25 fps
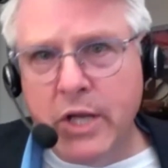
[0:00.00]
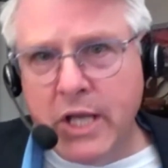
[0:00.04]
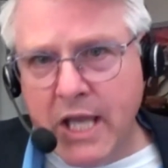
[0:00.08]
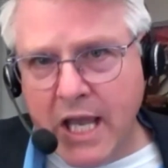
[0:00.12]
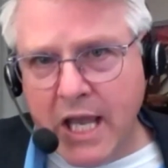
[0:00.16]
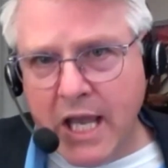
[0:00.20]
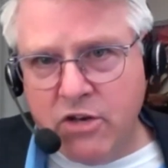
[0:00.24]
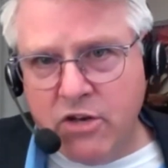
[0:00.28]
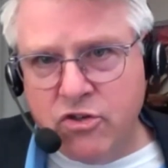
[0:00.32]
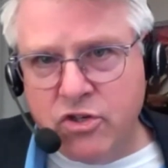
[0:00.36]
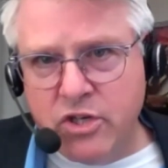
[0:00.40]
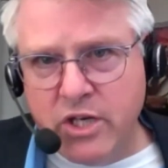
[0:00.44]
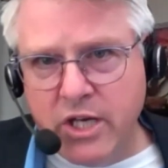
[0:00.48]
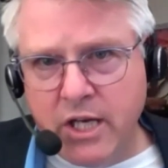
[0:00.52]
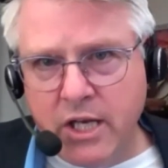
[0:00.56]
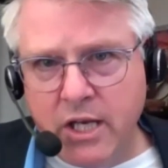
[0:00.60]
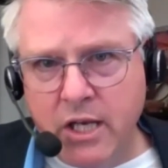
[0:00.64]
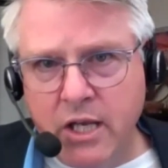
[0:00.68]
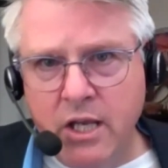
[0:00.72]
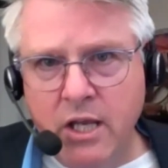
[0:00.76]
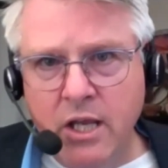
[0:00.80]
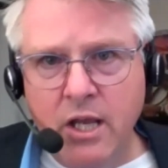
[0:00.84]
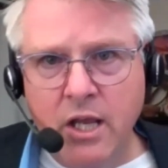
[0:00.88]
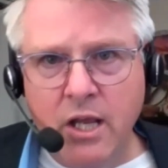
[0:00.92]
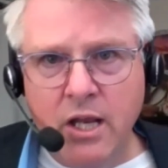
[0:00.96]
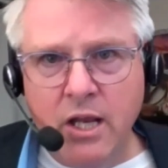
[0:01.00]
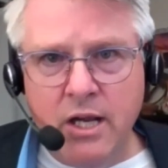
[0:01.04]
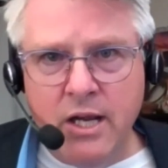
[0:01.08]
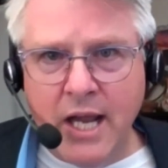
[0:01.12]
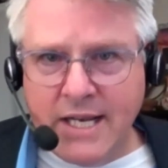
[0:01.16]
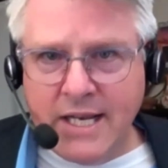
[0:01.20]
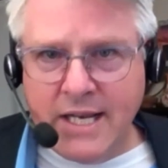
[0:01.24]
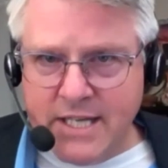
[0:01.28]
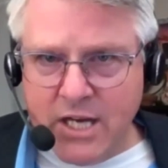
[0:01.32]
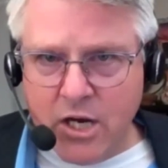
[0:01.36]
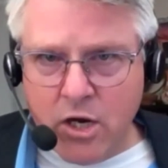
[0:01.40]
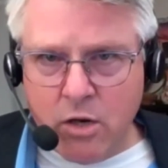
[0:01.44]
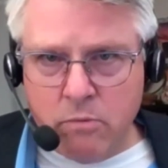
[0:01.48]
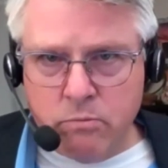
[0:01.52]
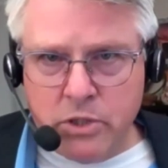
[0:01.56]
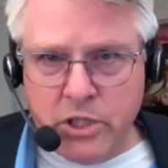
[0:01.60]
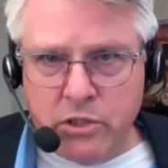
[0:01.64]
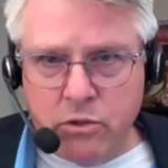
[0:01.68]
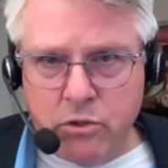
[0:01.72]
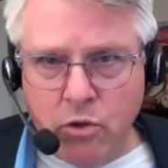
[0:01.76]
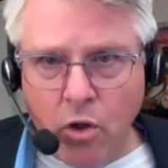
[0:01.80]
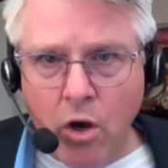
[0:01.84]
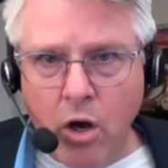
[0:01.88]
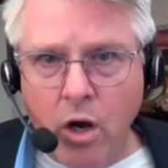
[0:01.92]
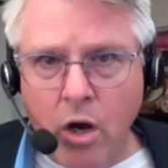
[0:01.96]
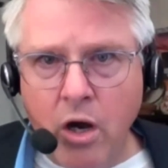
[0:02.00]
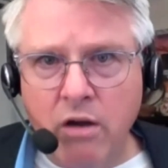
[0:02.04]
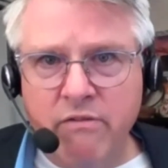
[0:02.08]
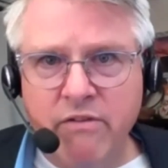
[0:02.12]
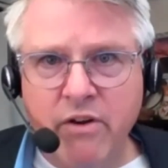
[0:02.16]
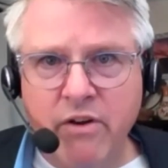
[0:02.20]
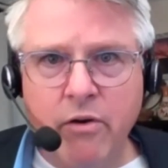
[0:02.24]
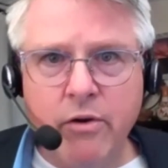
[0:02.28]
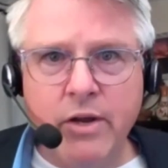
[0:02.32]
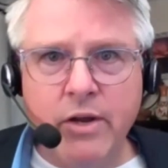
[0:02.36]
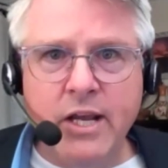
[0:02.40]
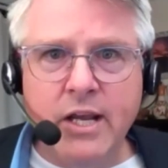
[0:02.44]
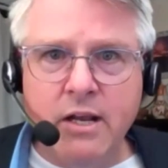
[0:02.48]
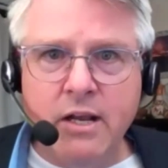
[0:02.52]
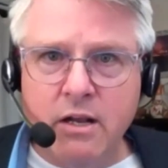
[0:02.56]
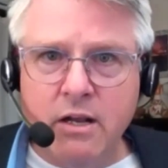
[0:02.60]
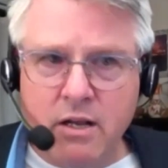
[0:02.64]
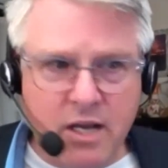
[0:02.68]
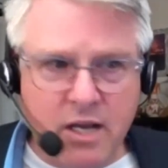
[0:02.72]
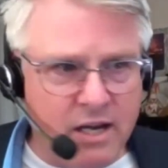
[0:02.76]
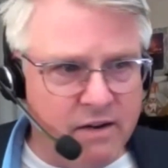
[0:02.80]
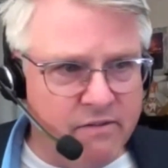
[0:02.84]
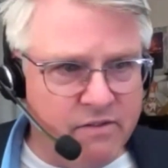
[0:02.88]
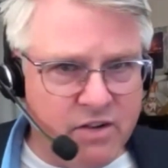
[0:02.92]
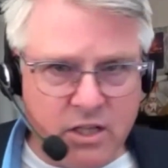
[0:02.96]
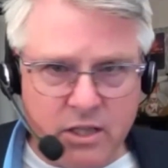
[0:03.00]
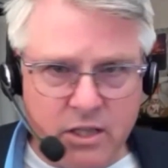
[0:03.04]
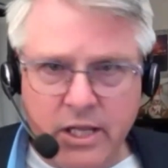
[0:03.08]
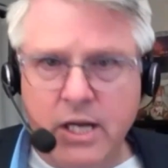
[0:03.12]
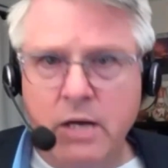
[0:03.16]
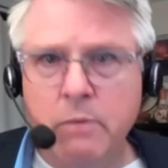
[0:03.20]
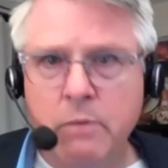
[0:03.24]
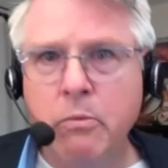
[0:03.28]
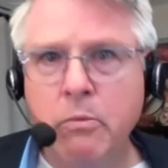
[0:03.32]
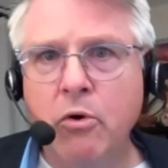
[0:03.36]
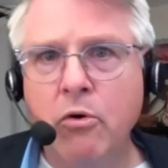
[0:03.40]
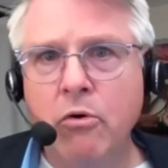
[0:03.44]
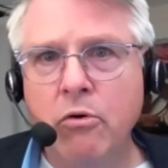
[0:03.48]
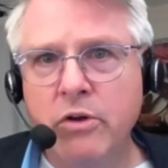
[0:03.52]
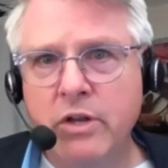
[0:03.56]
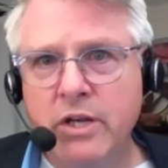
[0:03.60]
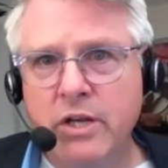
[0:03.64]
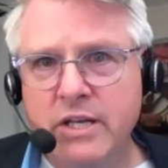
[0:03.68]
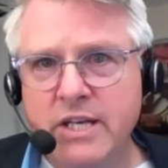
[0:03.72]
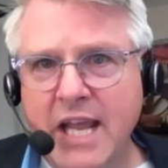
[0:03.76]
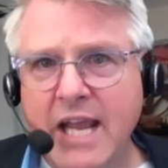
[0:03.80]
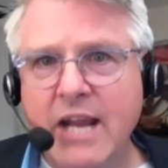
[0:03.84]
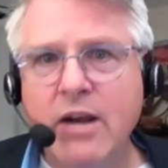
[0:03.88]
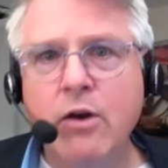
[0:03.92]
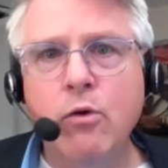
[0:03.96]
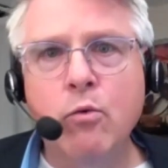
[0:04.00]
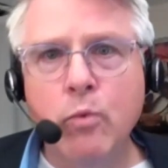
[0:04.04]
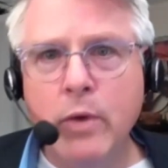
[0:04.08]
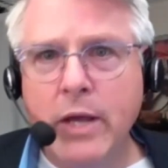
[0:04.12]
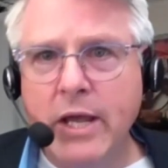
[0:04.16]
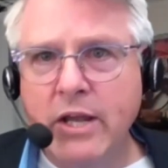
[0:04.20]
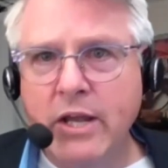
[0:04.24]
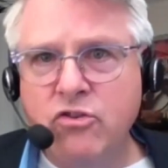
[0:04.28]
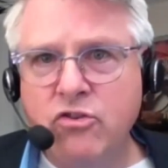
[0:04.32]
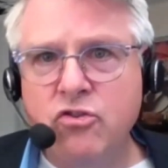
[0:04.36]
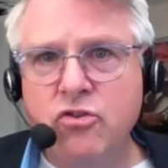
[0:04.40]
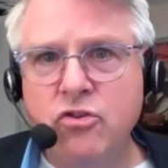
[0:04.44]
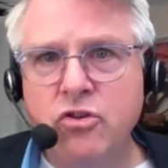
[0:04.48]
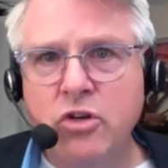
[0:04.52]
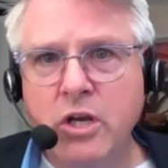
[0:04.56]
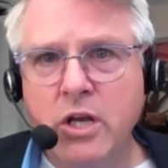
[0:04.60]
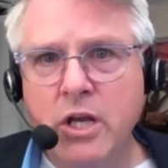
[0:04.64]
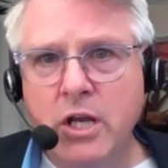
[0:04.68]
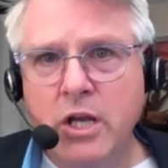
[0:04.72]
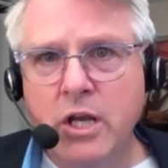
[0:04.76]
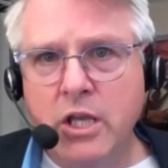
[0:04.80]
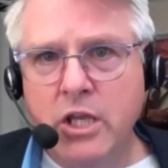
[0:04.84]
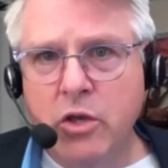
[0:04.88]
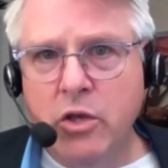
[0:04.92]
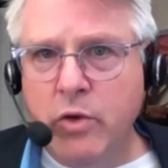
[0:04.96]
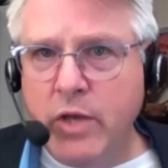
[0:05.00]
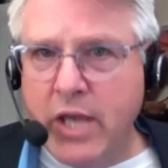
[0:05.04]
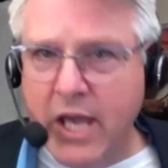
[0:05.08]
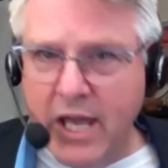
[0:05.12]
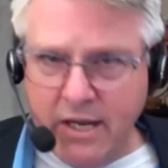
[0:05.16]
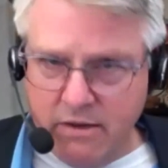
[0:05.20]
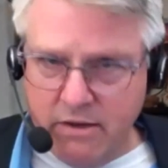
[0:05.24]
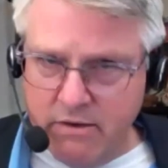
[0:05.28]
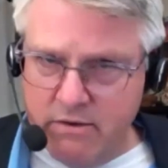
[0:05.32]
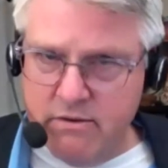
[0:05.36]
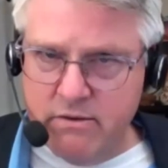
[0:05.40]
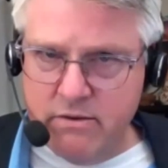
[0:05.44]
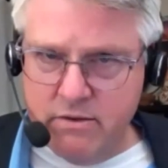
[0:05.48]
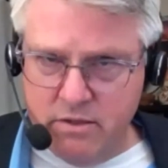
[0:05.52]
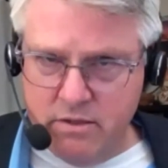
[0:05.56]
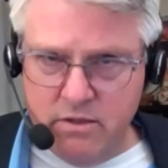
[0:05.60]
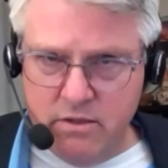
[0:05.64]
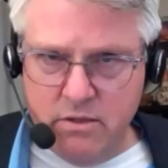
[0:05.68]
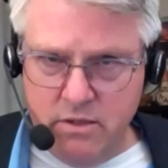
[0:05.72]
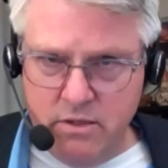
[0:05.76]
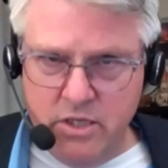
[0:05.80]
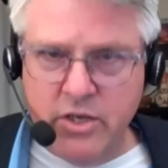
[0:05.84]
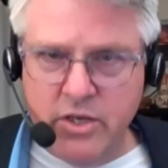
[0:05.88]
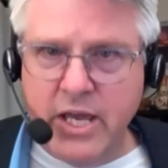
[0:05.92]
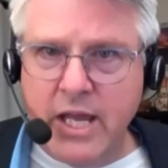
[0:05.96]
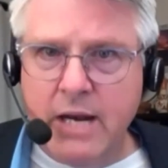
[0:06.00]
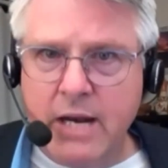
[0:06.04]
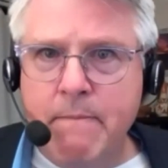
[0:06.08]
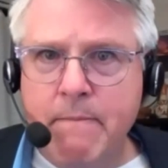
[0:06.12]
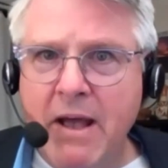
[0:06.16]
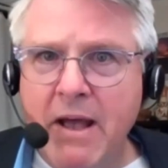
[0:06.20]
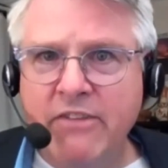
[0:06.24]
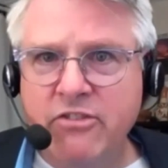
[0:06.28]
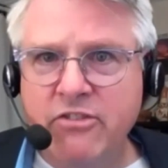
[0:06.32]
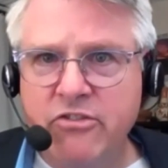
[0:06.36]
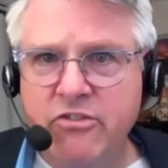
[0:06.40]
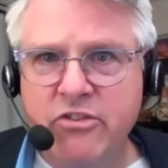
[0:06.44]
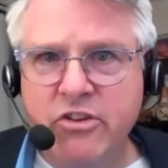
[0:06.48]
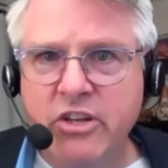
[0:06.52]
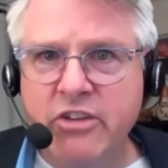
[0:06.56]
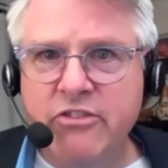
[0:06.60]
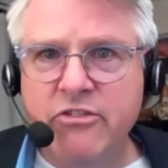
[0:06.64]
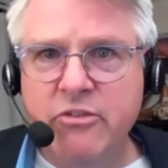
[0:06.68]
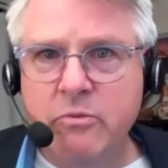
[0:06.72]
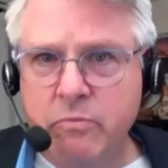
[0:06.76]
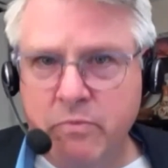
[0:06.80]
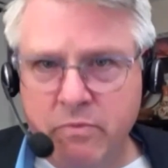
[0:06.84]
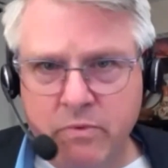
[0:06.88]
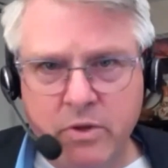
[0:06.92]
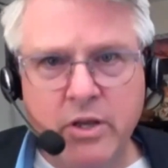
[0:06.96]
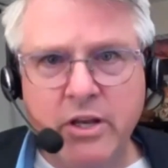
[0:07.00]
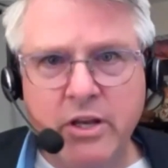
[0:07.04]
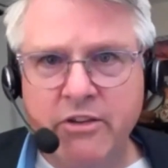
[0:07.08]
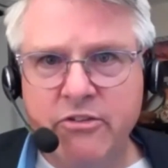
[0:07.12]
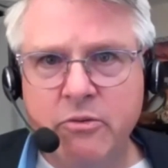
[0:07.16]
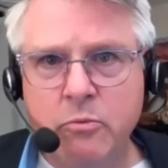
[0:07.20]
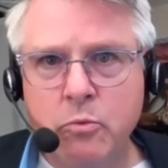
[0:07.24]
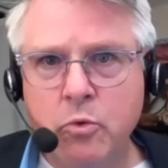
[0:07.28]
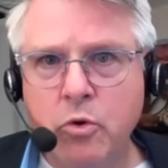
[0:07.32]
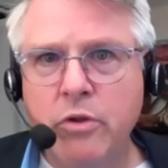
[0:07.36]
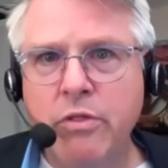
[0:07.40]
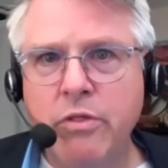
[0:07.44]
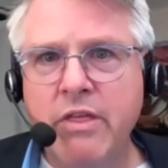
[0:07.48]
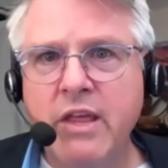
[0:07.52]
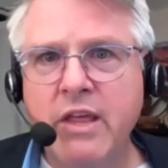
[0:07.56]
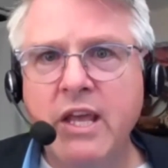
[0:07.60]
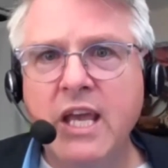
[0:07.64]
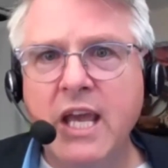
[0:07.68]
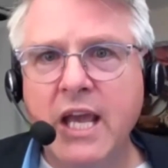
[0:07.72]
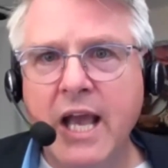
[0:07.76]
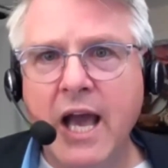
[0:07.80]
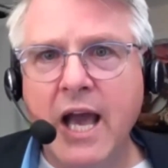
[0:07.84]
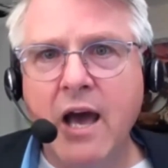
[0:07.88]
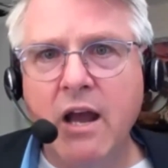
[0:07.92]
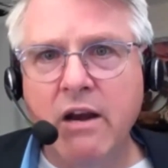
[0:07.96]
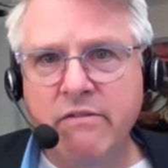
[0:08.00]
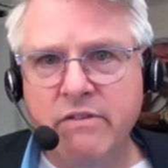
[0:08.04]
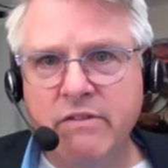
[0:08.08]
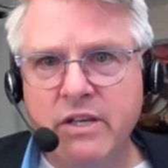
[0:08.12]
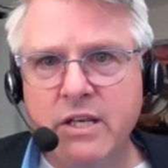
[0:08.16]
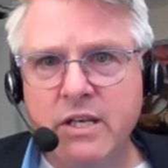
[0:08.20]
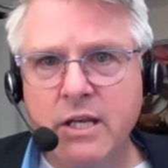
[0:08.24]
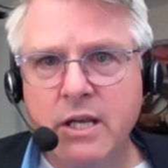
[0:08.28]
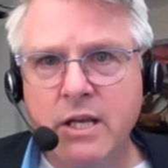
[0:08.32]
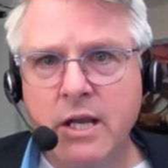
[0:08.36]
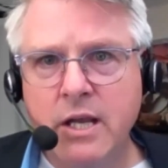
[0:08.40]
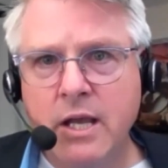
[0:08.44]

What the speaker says: engaging, not terribly long, very kind of clickable and data rich. You get you get a message, you get some good thinking out of it.